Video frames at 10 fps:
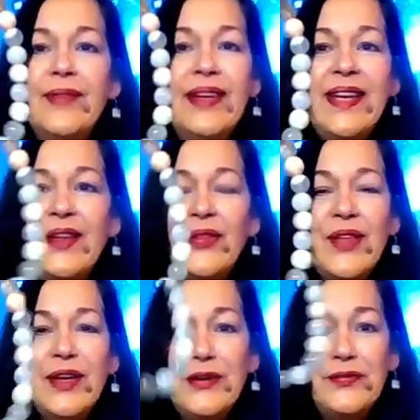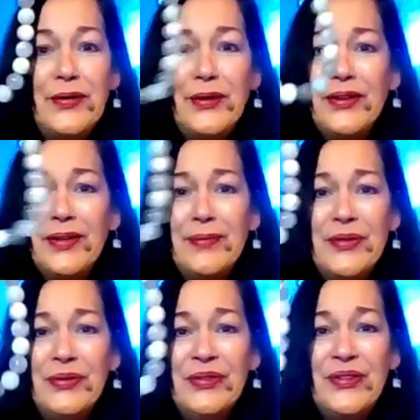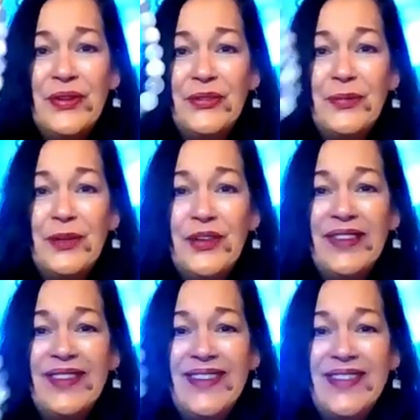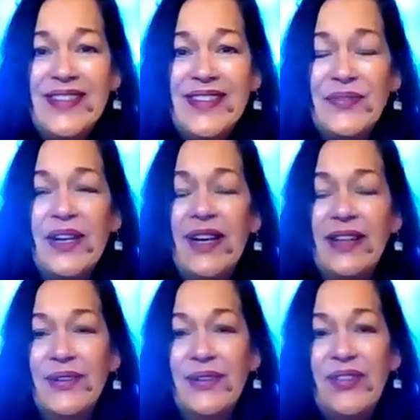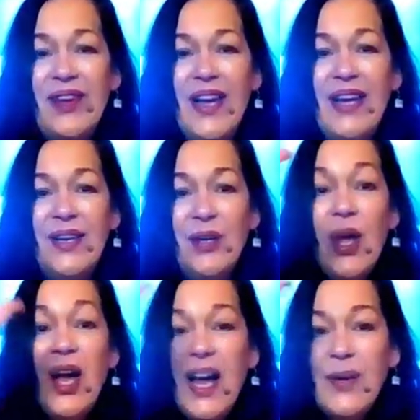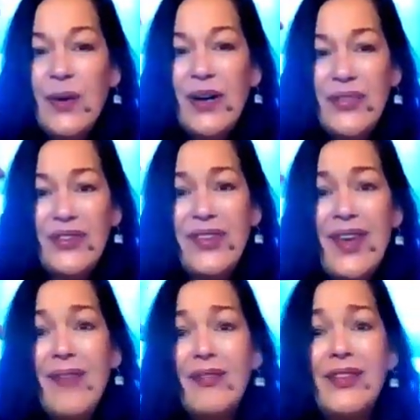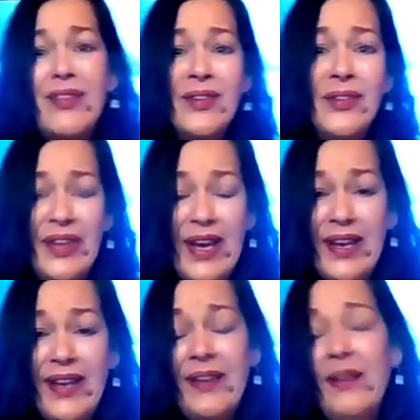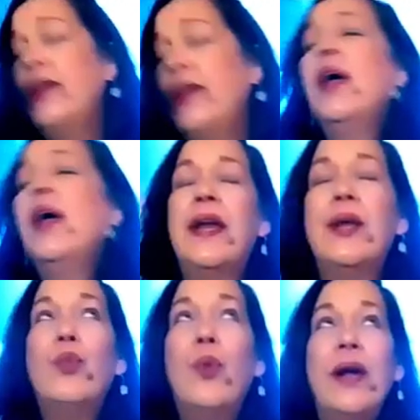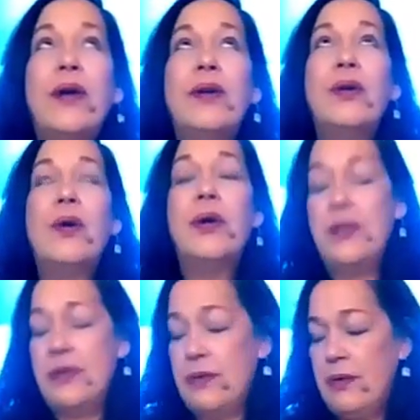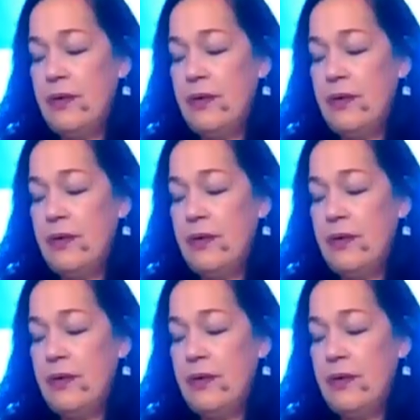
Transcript: I can't think of all the moonstones, but you can see the different colors. I wear this every single day, and I wear it on